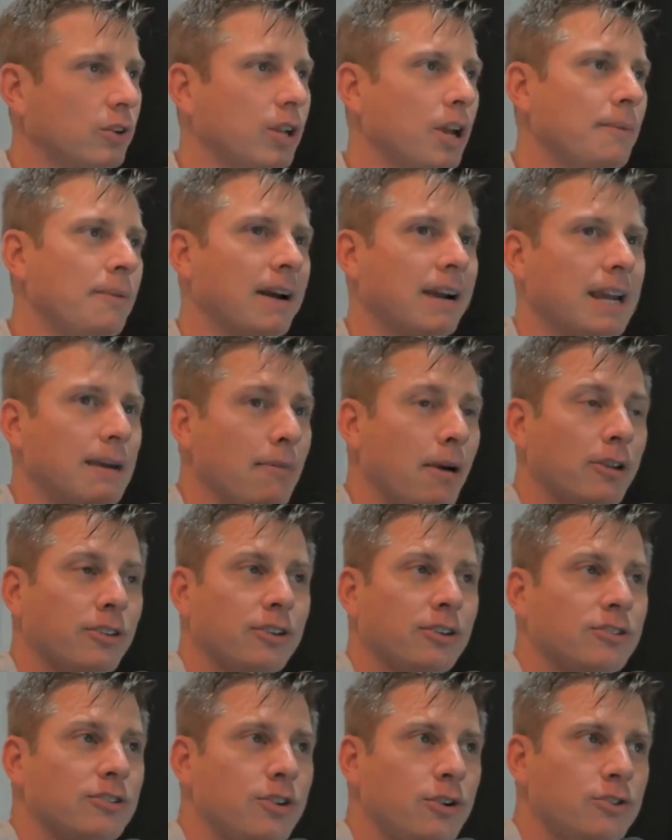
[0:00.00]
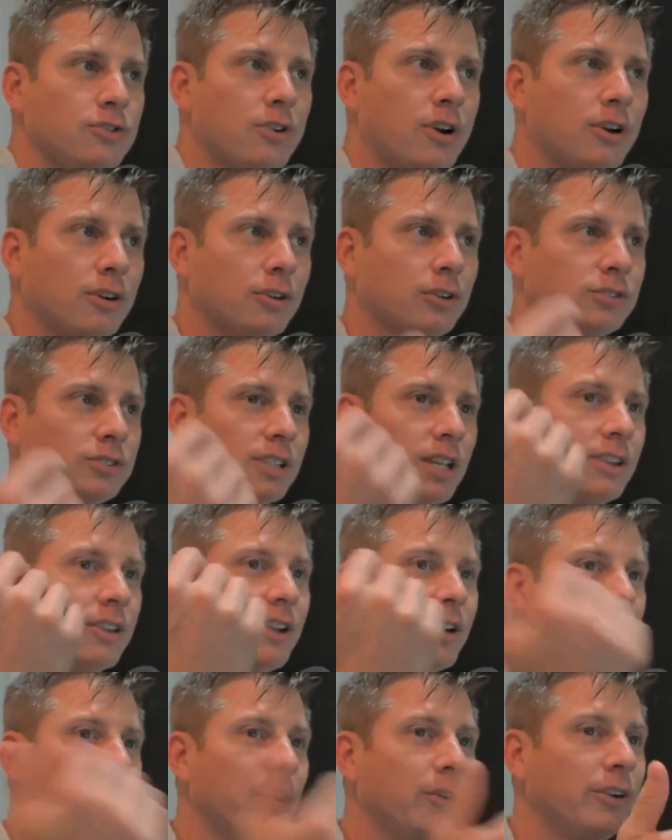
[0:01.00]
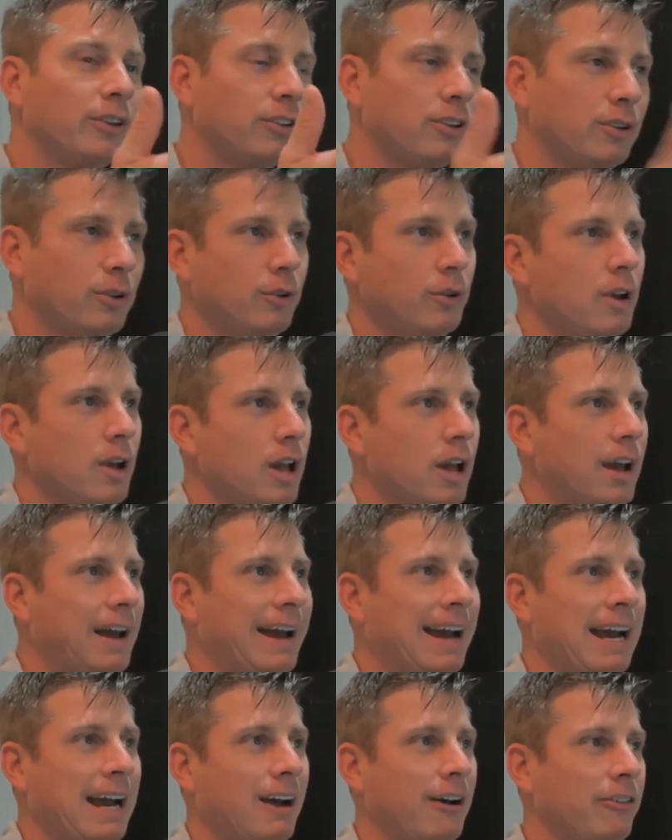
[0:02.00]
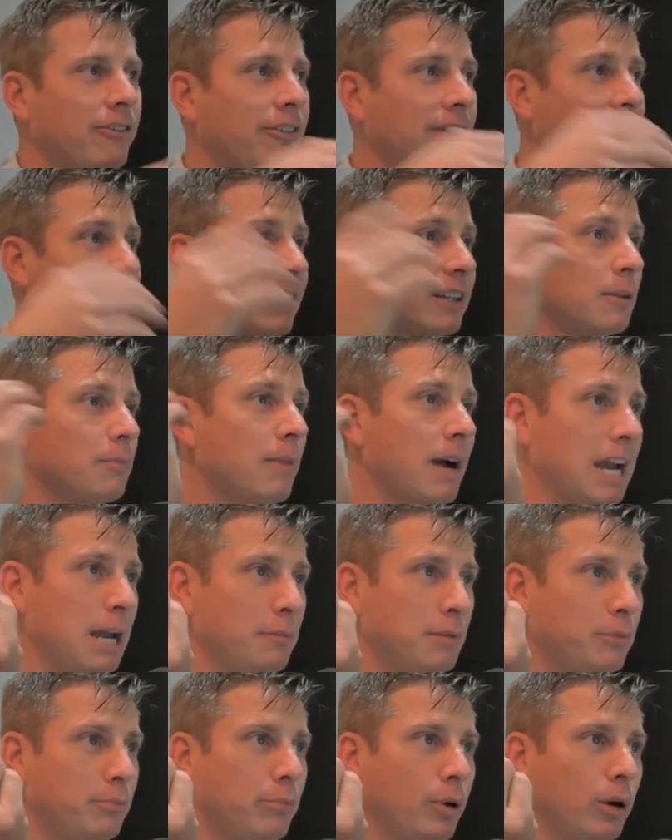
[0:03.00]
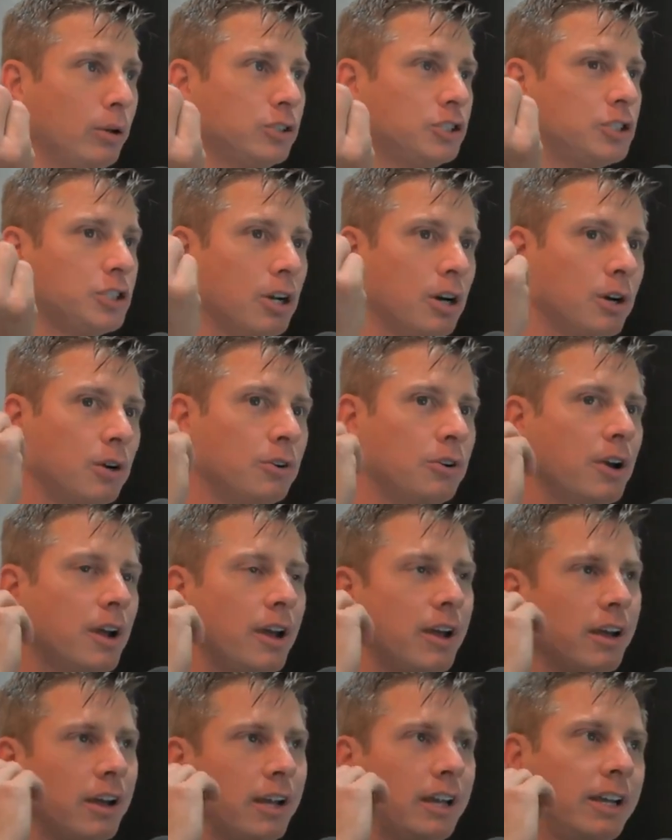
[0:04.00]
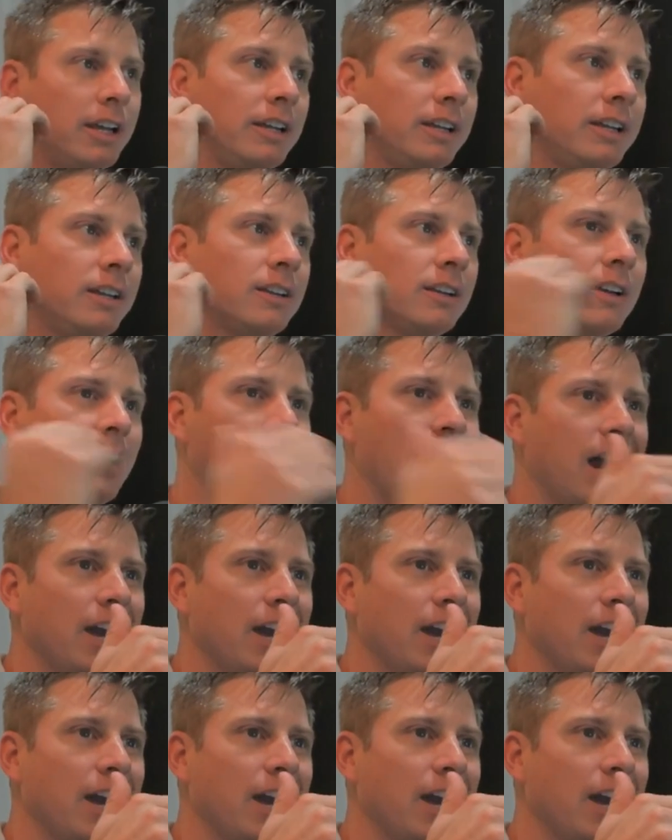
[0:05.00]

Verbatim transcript: So Yamaha came out with this news article that they're going to have at the Miami Boat Show a